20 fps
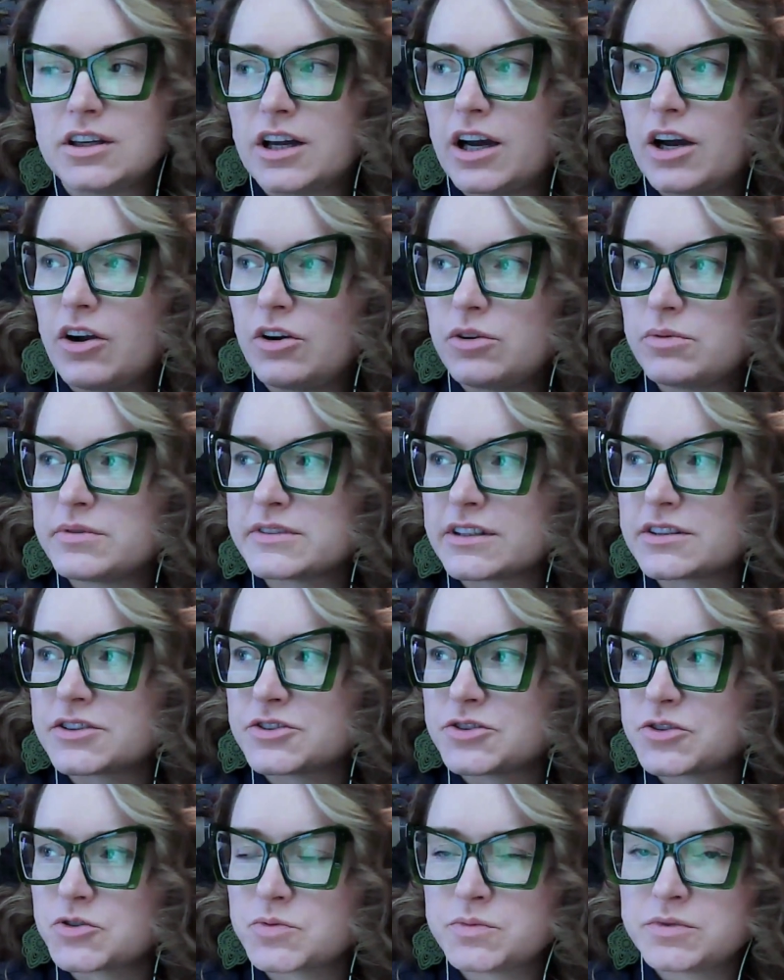I always
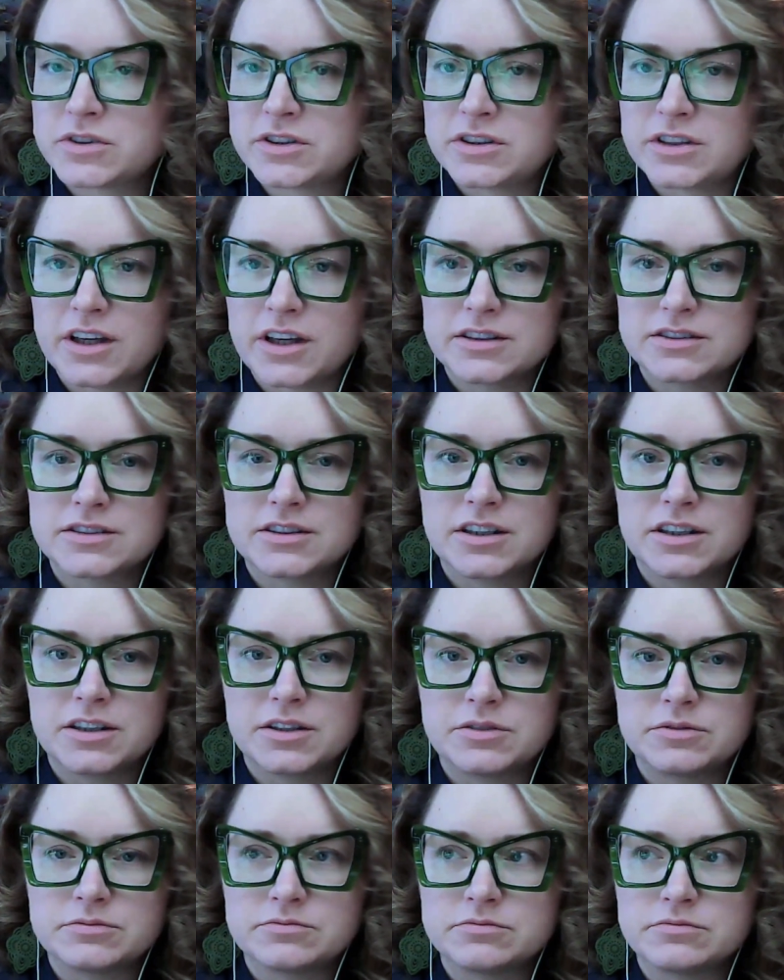assumed that
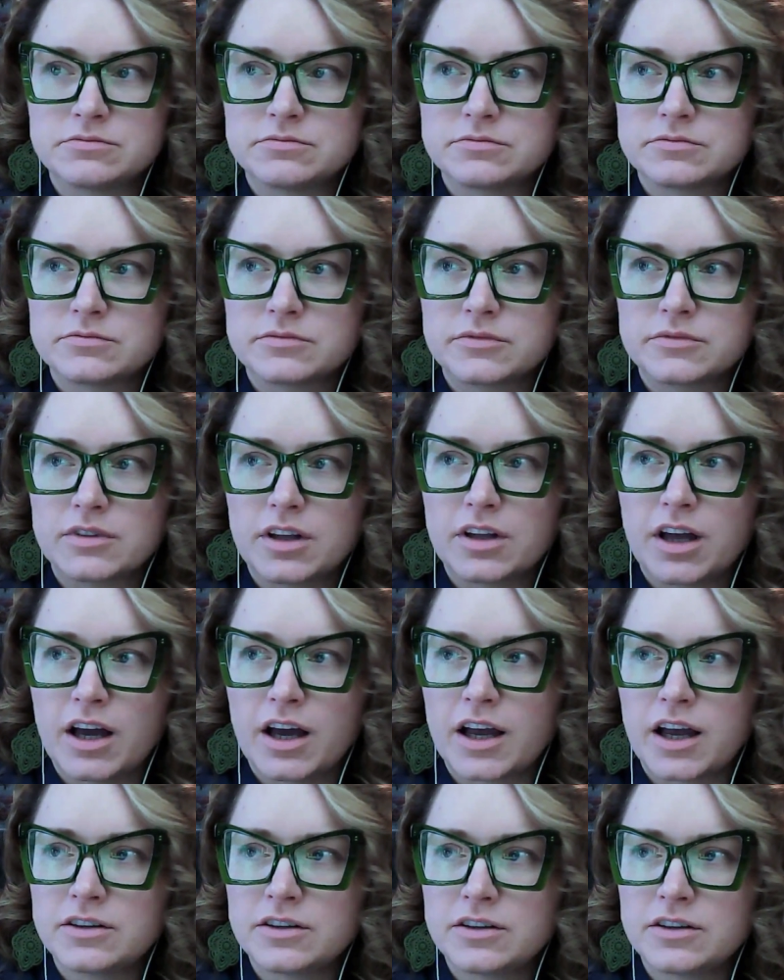Isle of
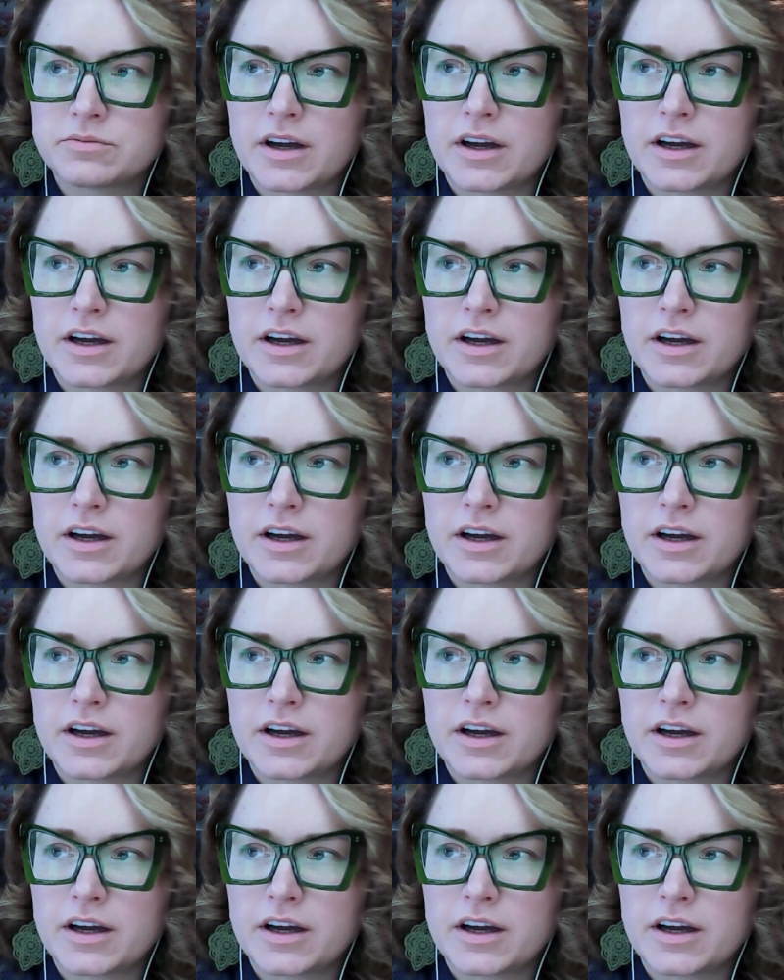Man